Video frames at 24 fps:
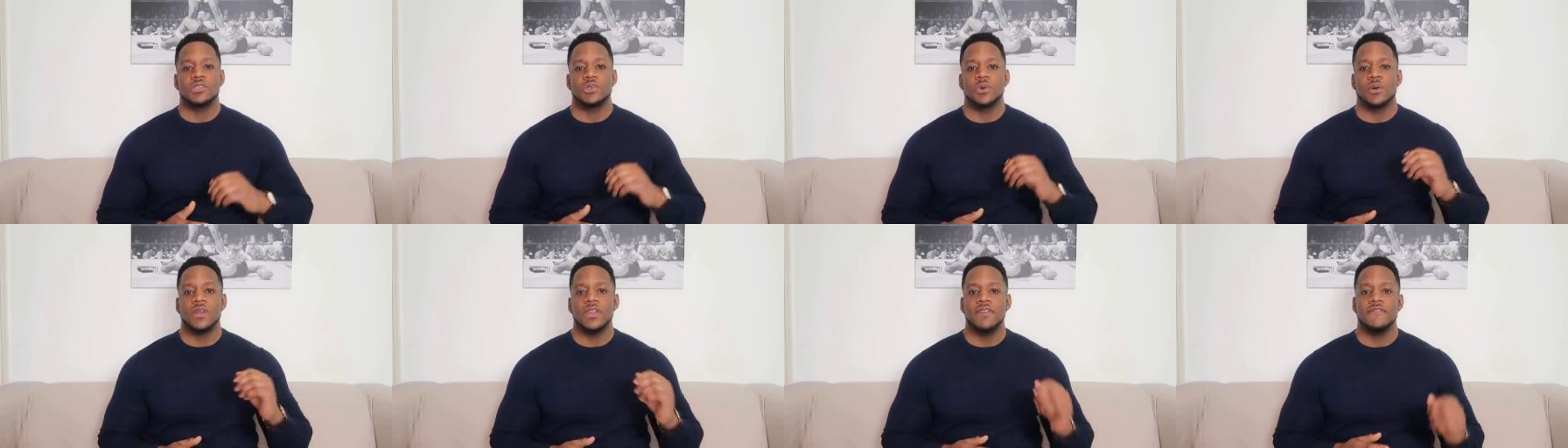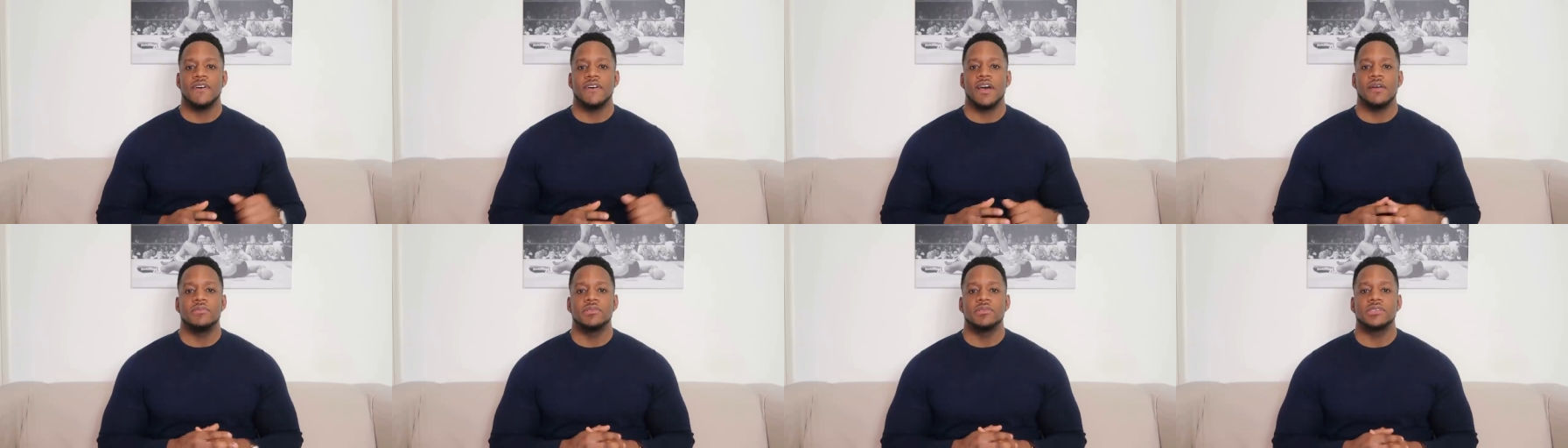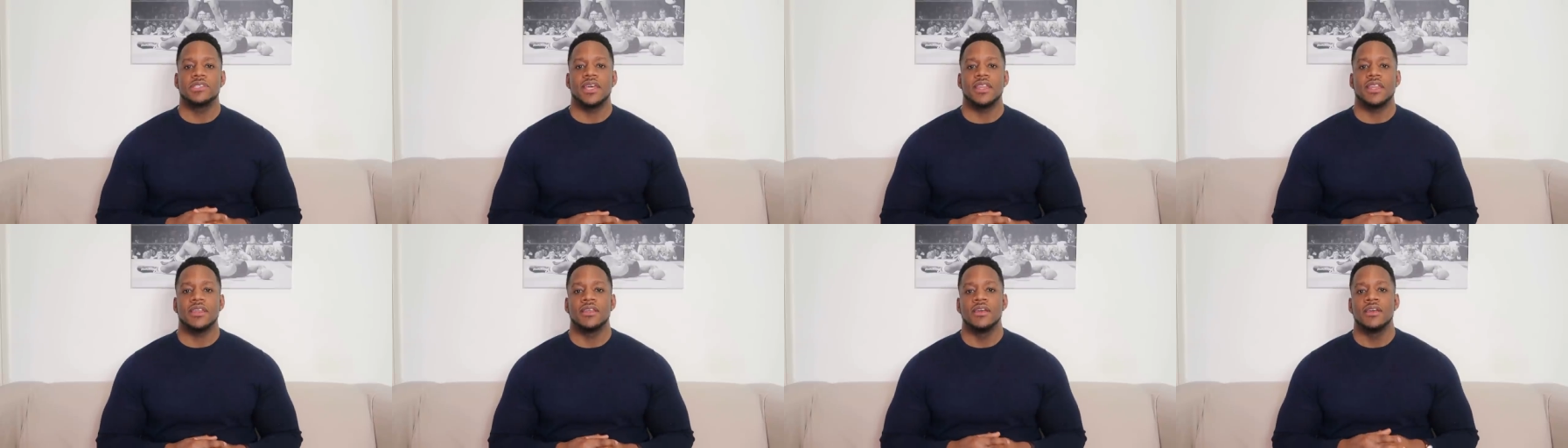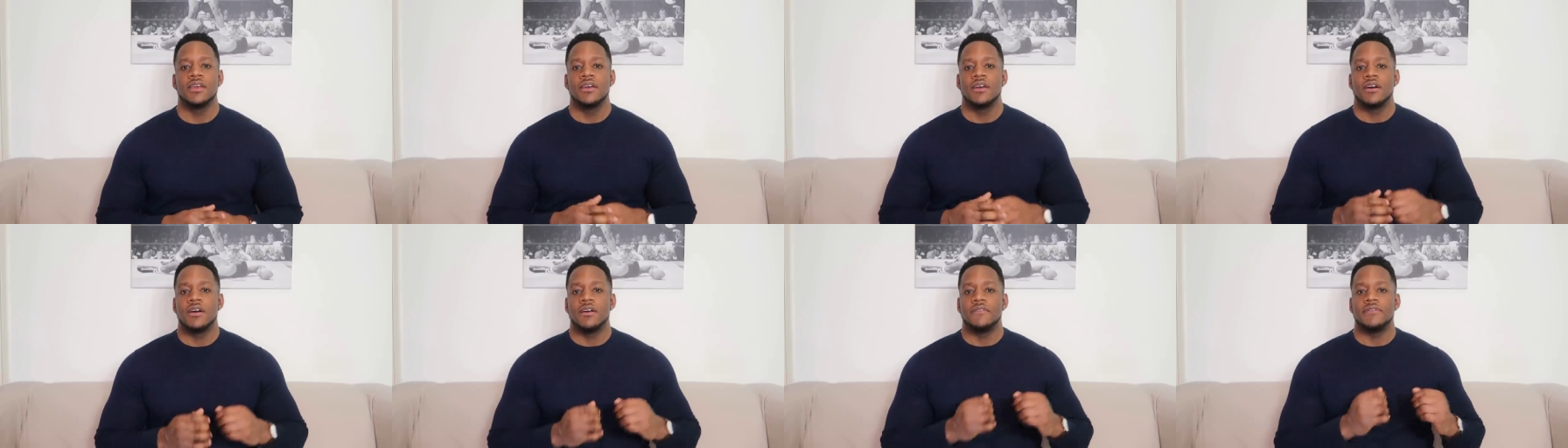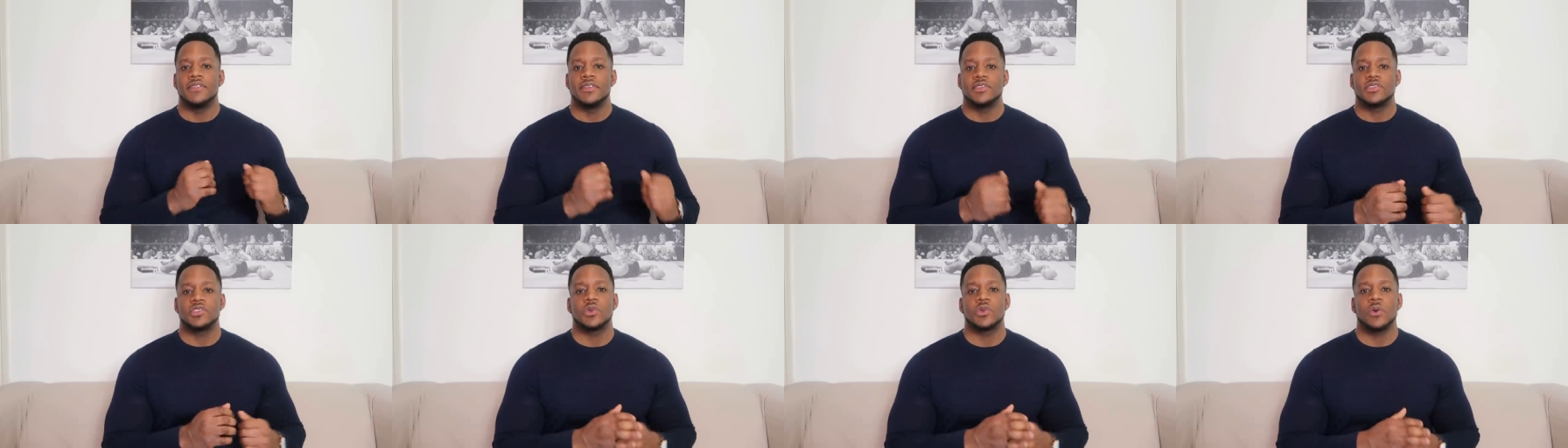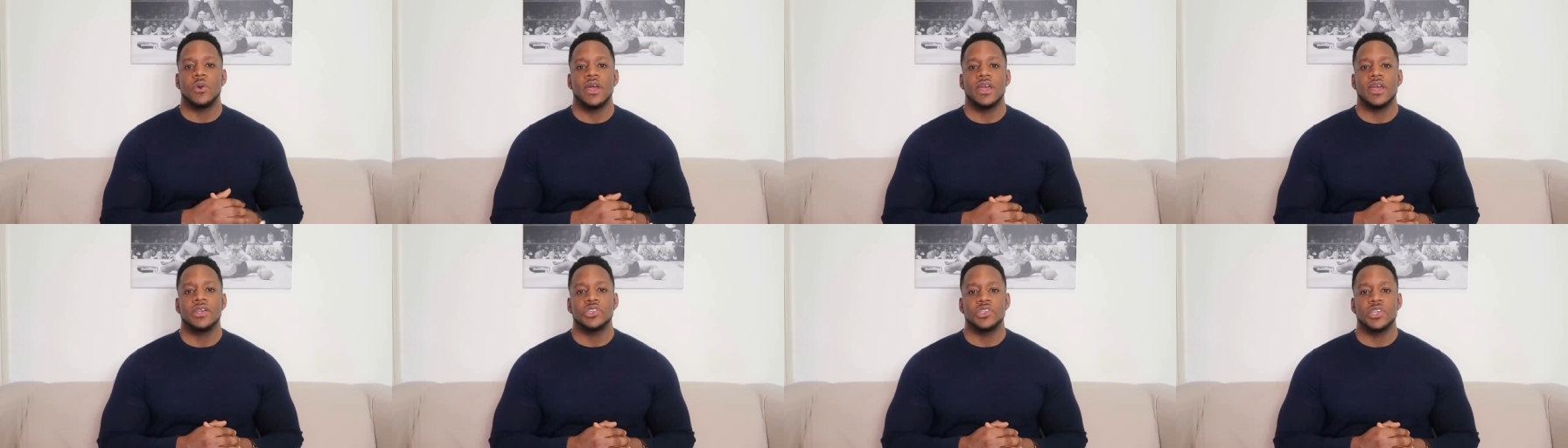25% of the
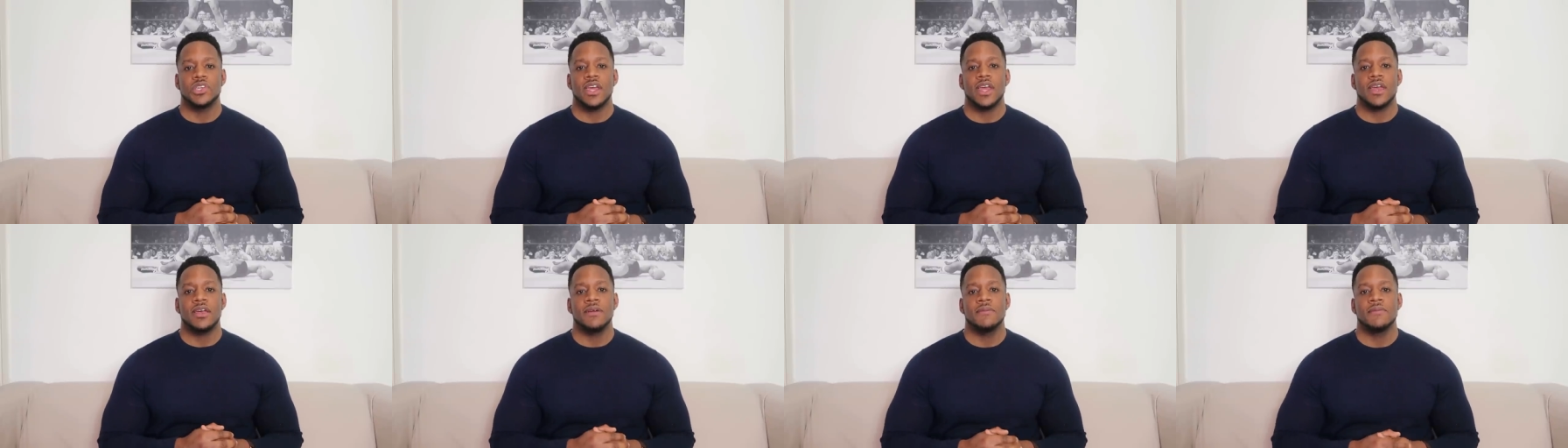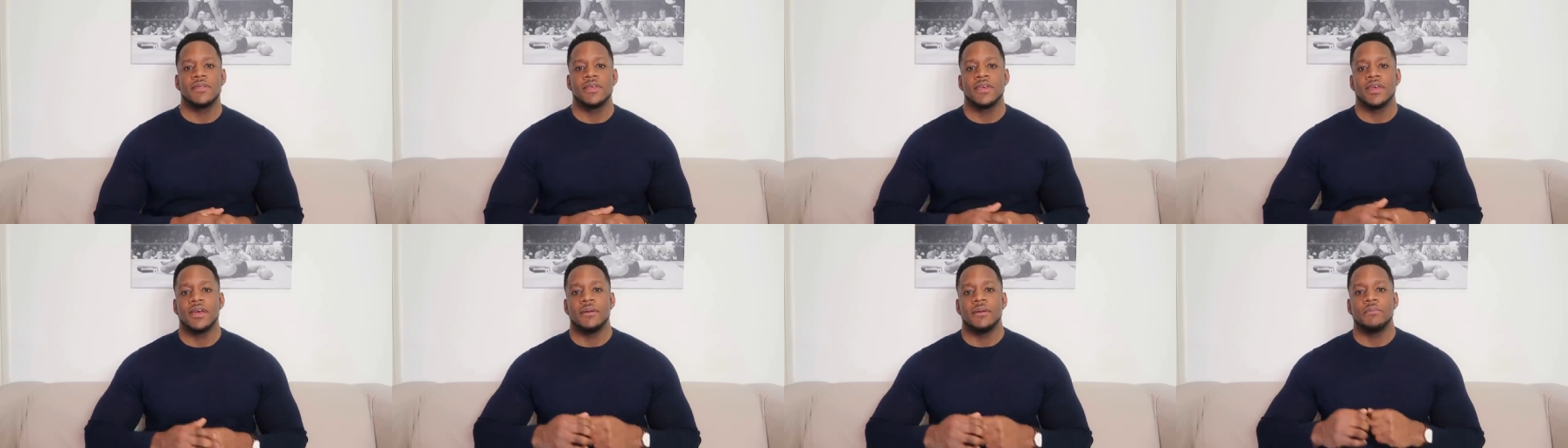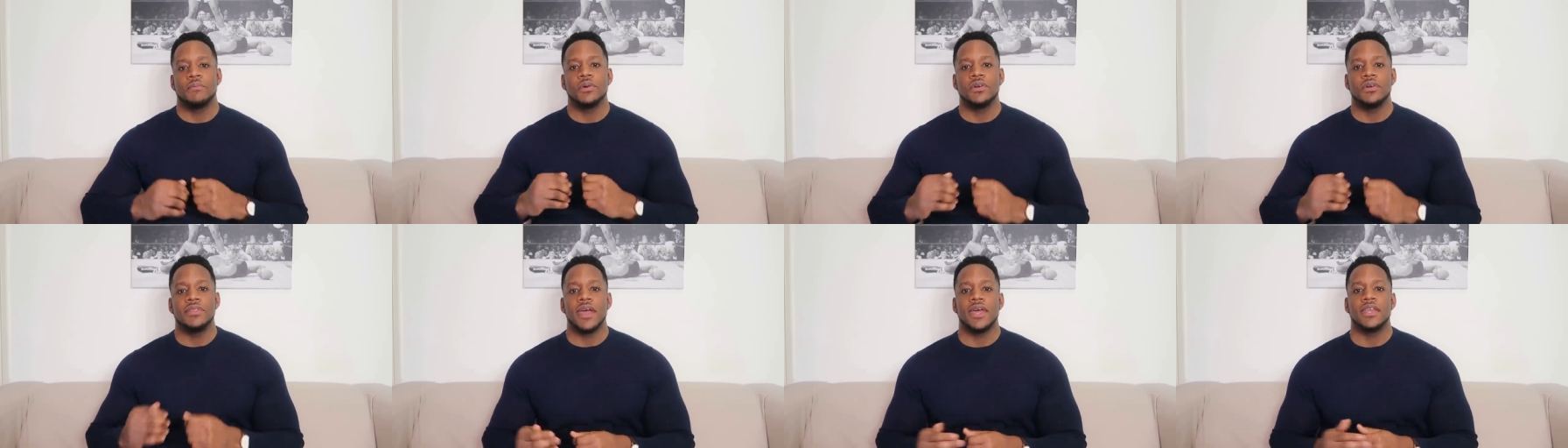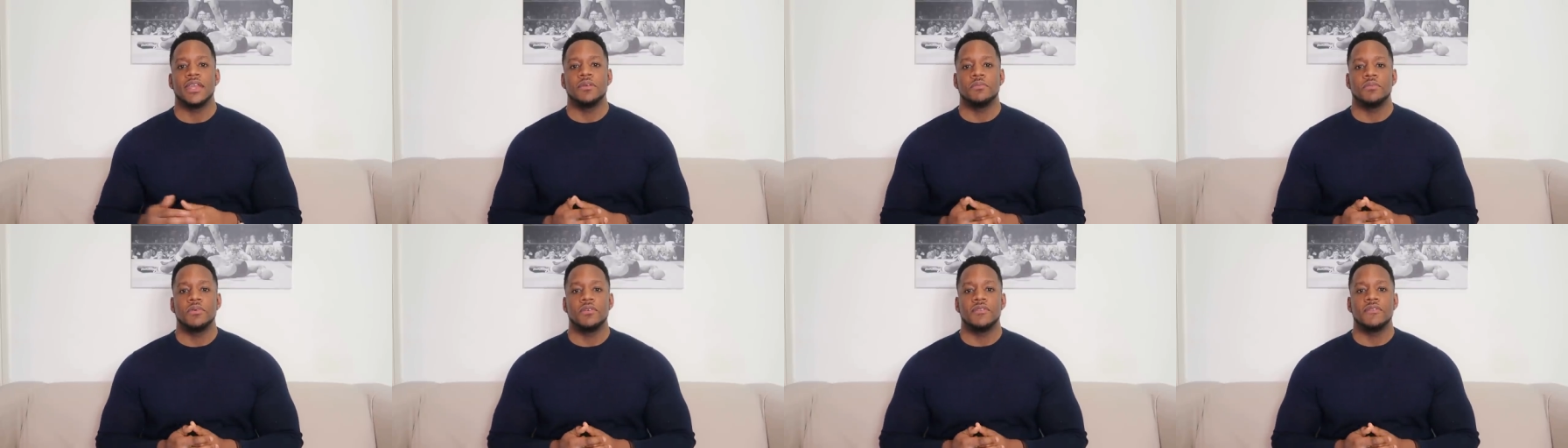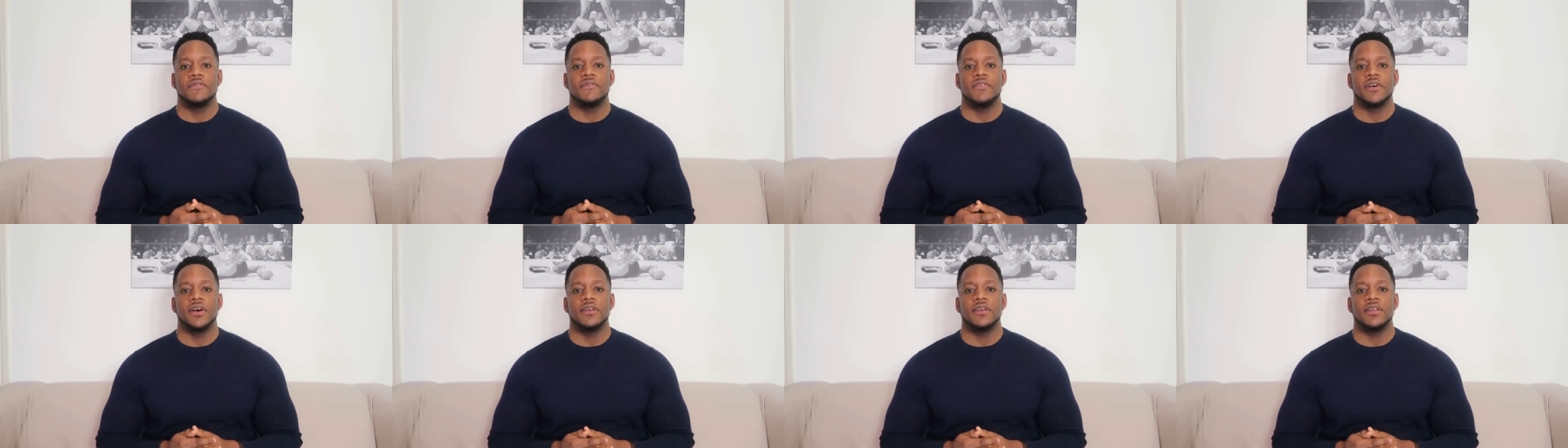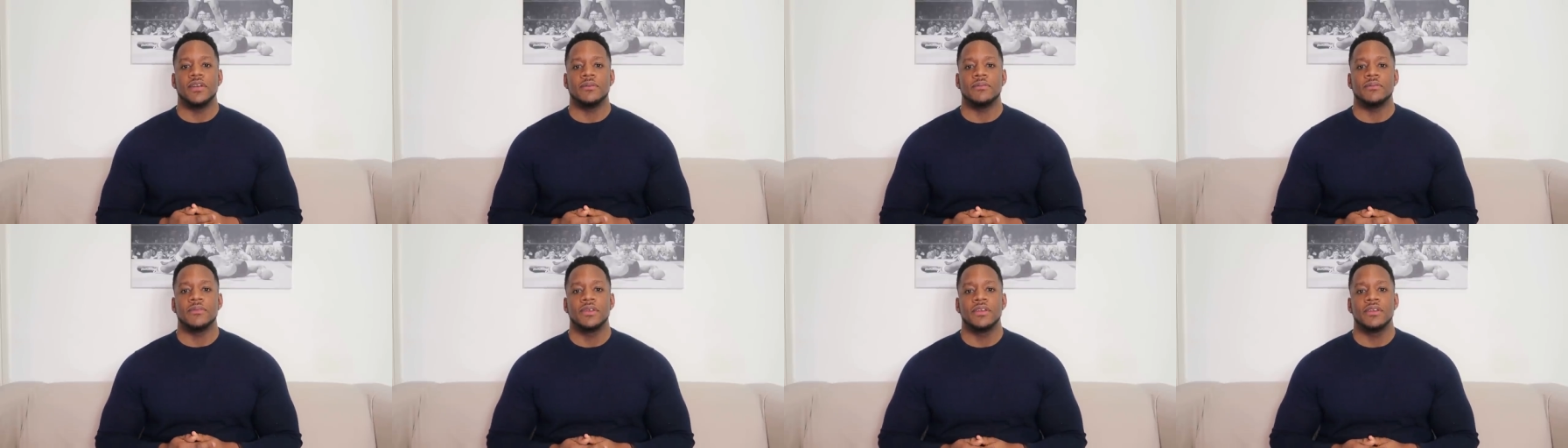Square share and put that in the
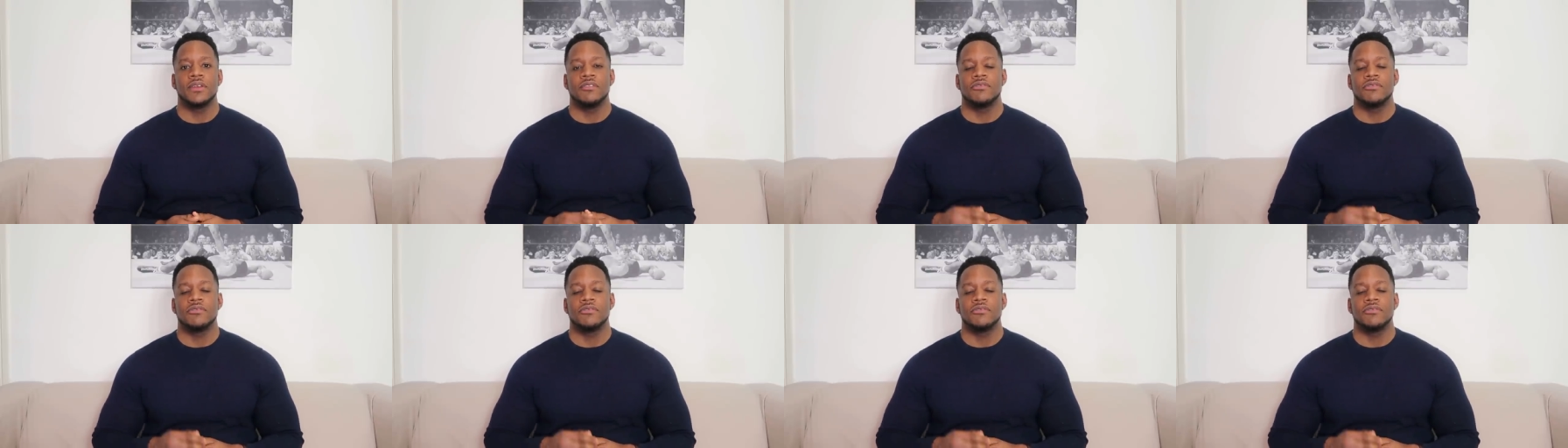portfolio.